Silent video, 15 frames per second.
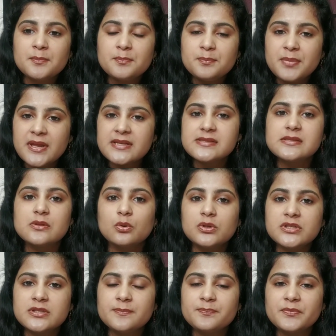Please
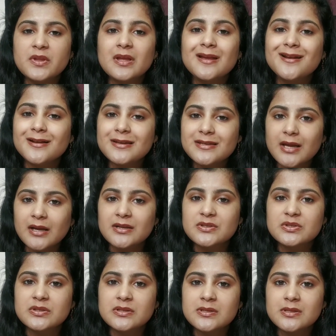note,
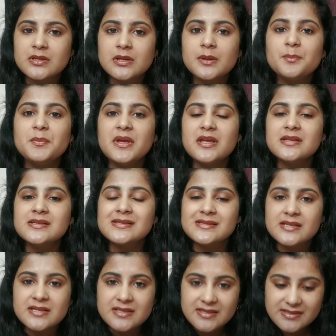conduct means
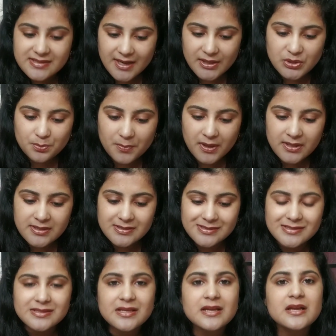
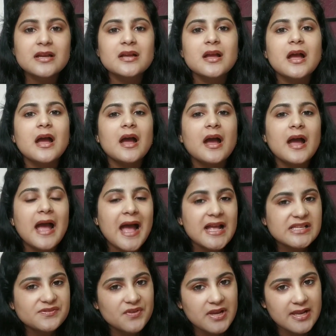statements
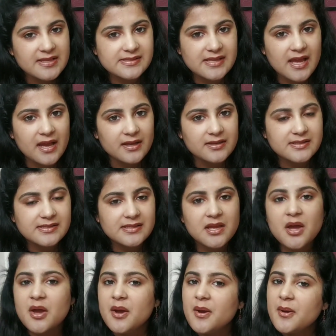as well as acts.
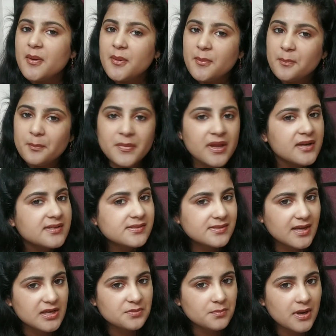Mere
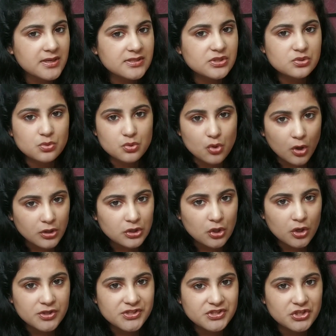statements do not
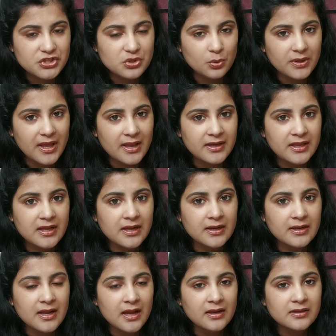constitute any
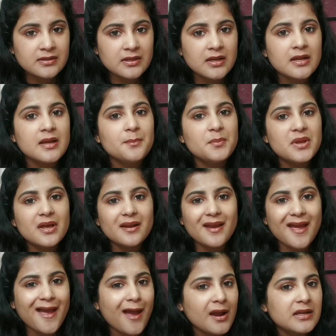conduct. Mere
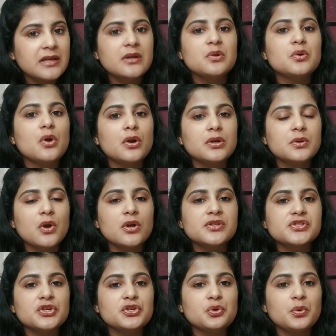act do not
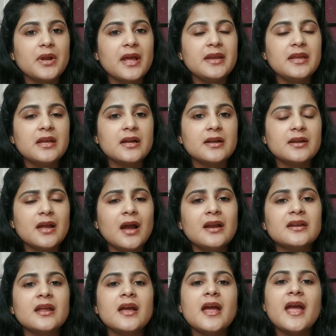constitute any
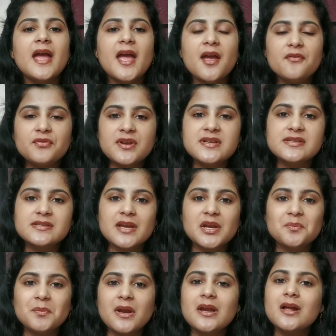conduct. Every
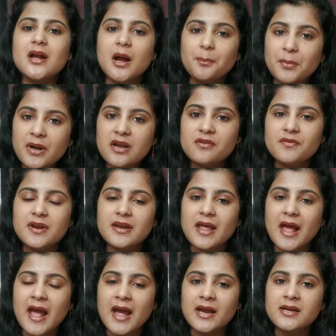statement coupled with
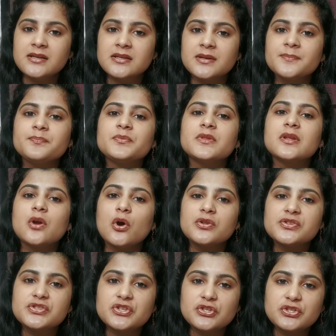act
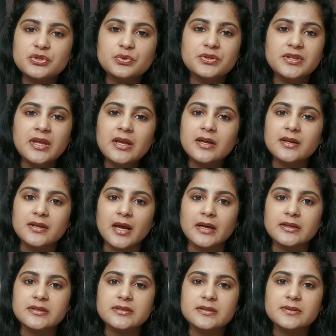constitute the
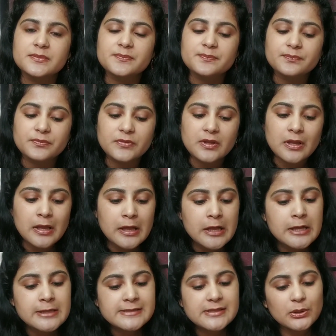conduct.
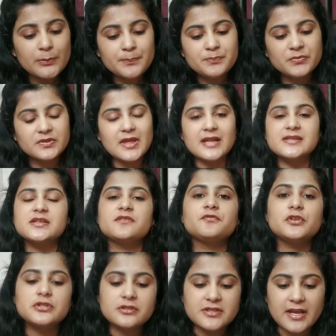So that's it
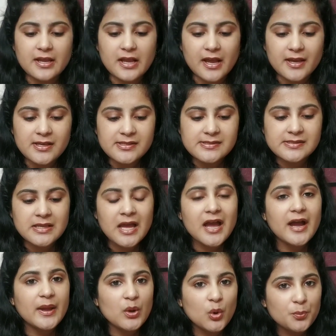for today, guys.
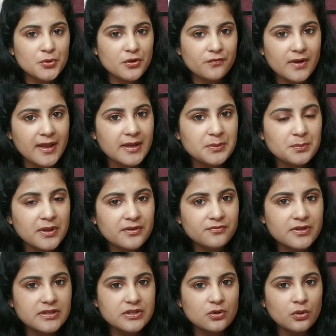I hope you have liked my
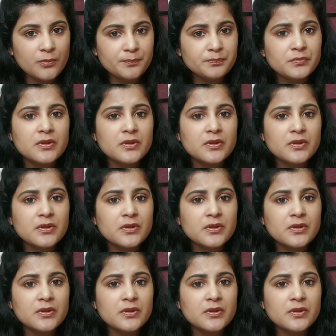video.